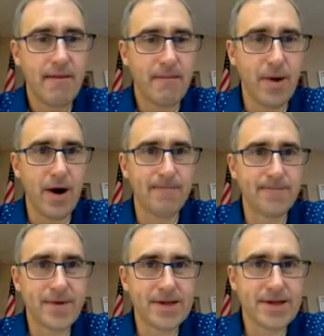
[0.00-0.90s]
But
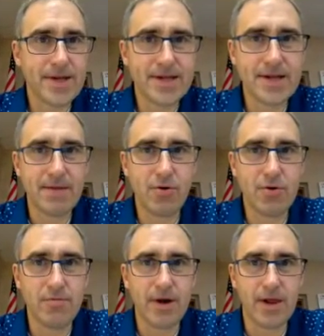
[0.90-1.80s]
it says I broke
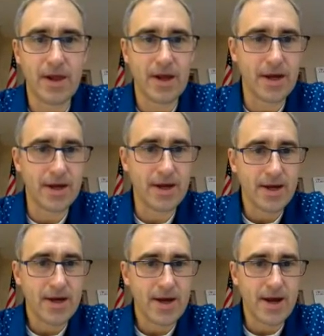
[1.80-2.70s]
my leg,
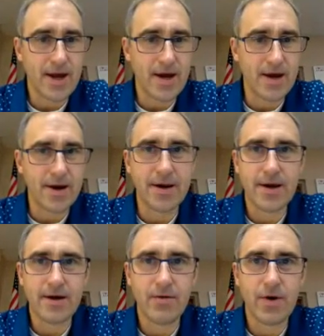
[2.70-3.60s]
and
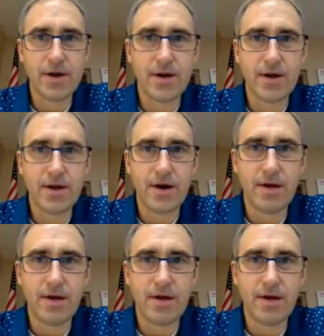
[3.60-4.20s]
when I